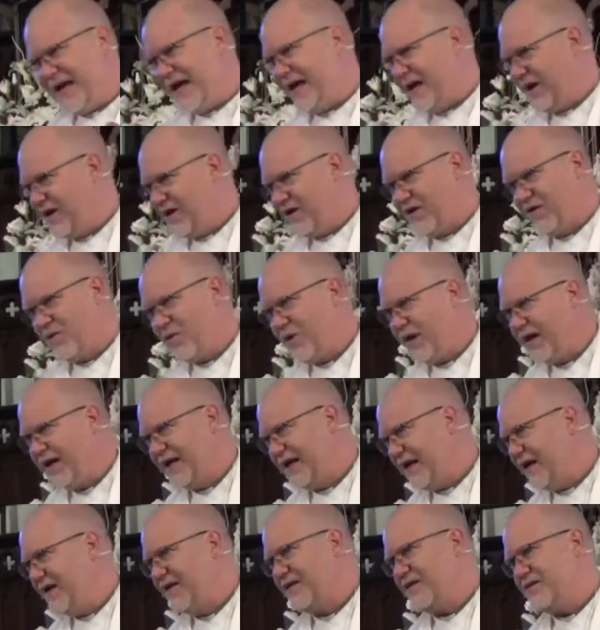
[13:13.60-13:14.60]
get, quite
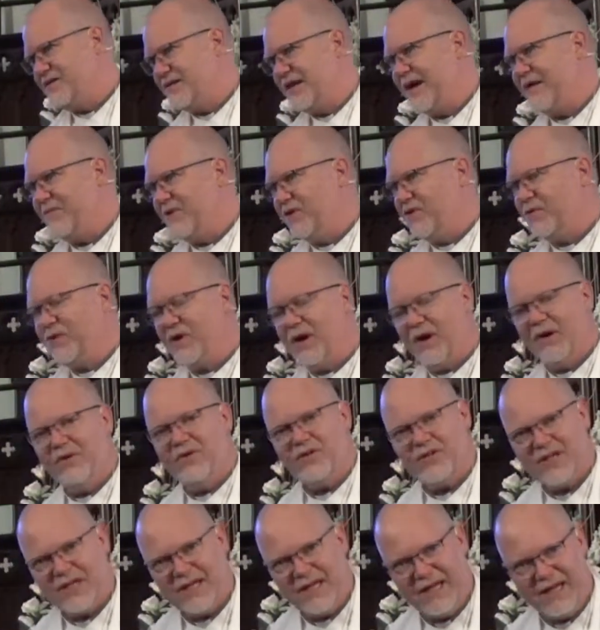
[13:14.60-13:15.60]
get the Sabbath. When I
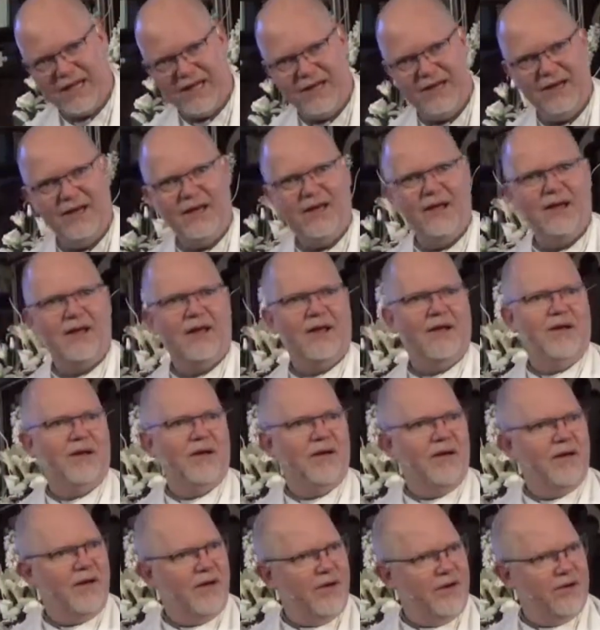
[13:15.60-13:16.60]
was a kid,
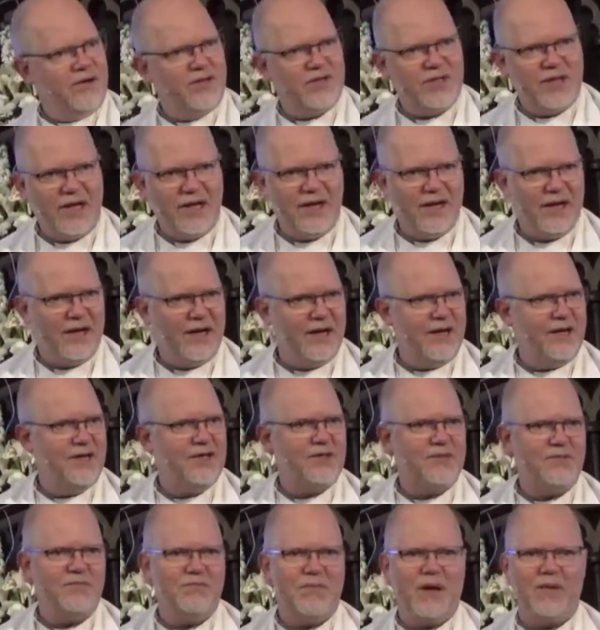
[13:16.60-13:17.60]
on
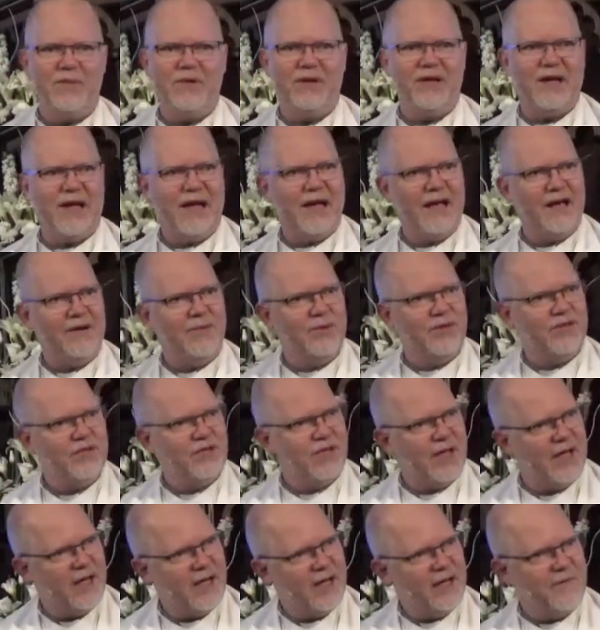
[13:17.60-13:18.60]
Sundays, mum and dad would
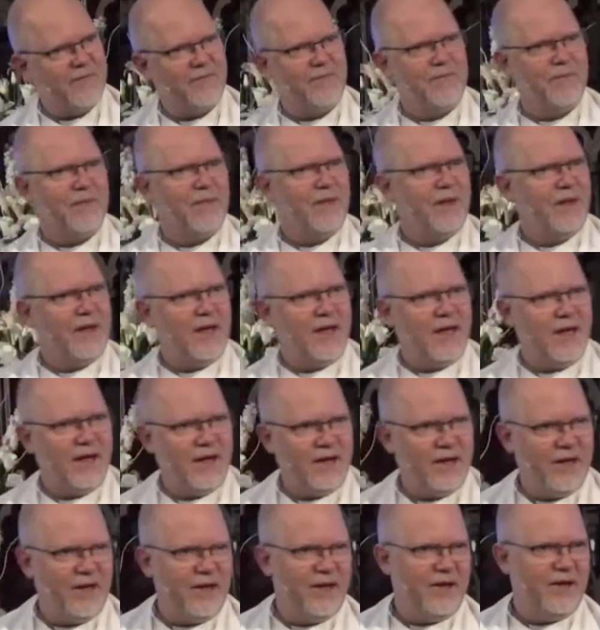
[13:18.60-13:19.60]
say, uh,
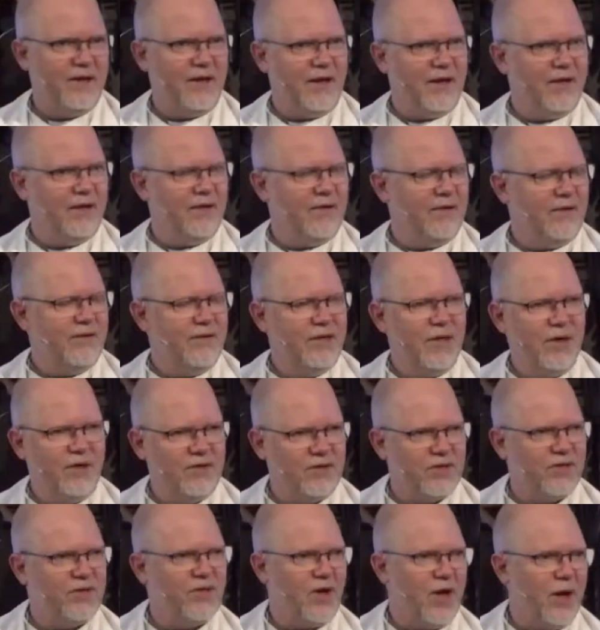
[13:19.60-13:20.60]
you know,
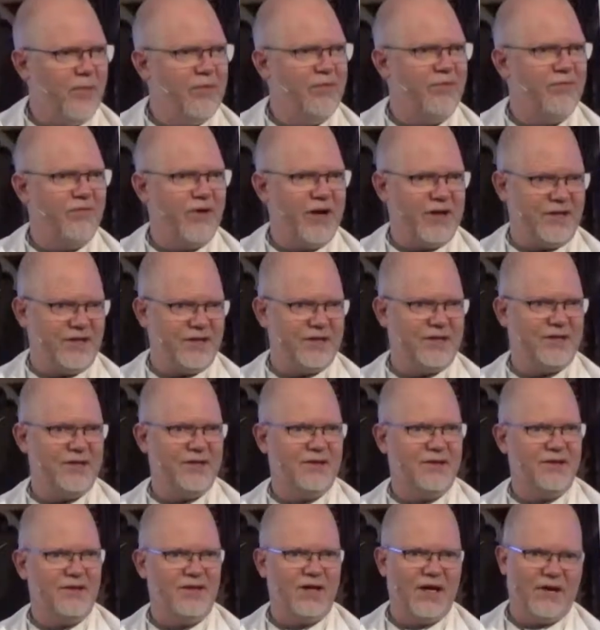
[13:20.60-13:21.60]
it's a time of rest.
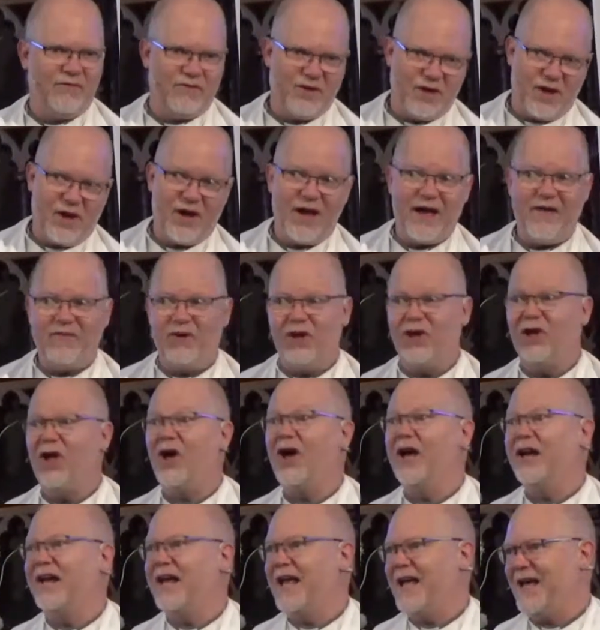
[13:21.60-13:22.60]
You have to go have a
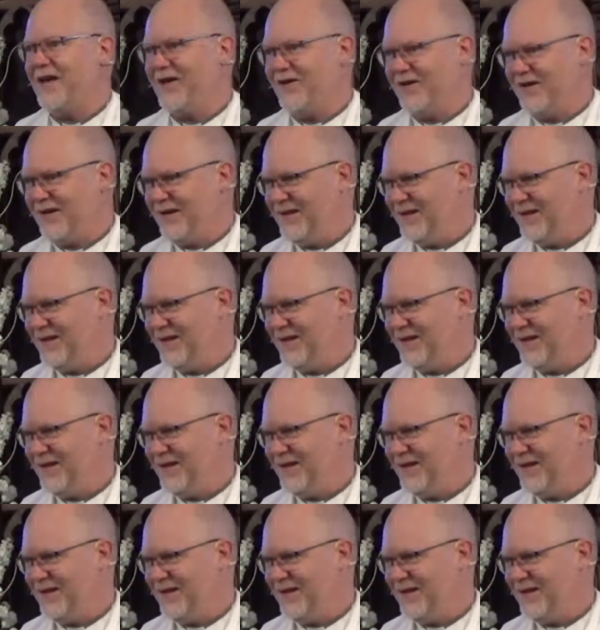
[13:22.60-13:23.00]
lie down.